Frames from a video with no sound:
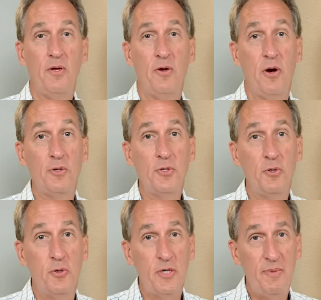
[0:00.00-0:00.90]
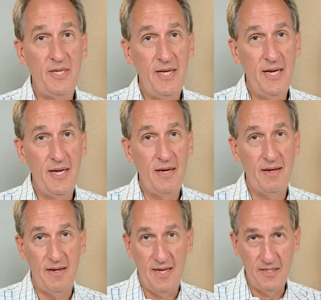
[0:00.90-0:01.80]
You're also going to be
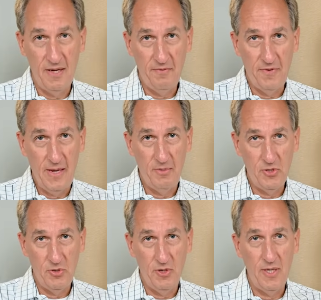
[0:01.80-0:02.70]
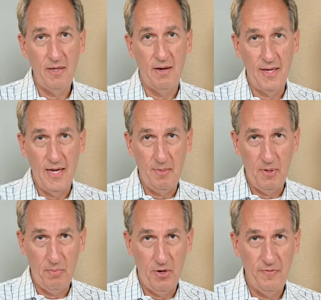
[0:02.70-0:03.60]
taking an anti-inflammatory like
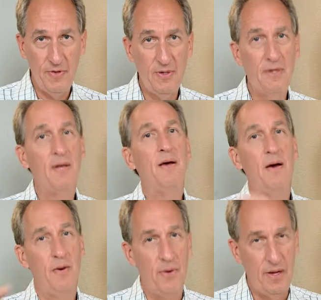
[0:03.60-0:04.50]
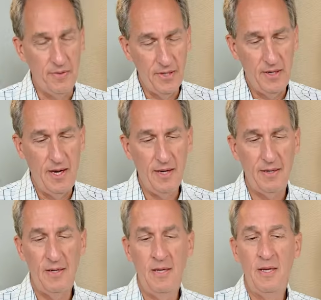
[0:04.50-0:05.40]
ibuprofen around the
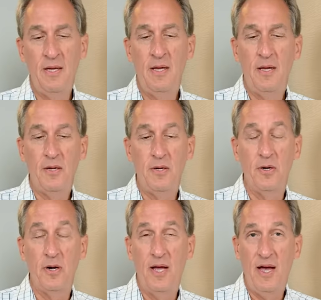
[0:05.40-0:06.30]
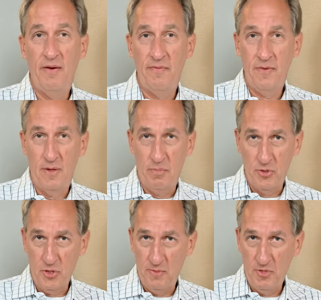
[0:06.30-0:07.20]
clock. You're going to have a
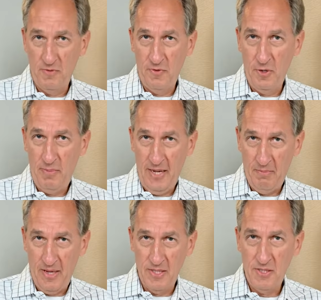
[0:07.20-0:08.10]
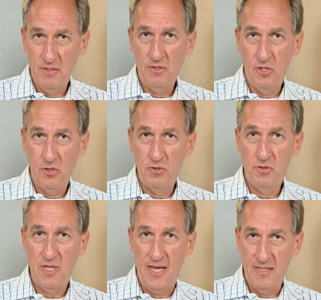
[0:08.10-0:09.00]
prescription for the pain medicine to
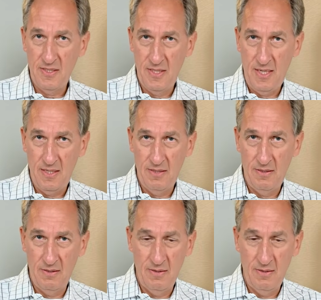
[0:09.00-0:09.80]
use as needed.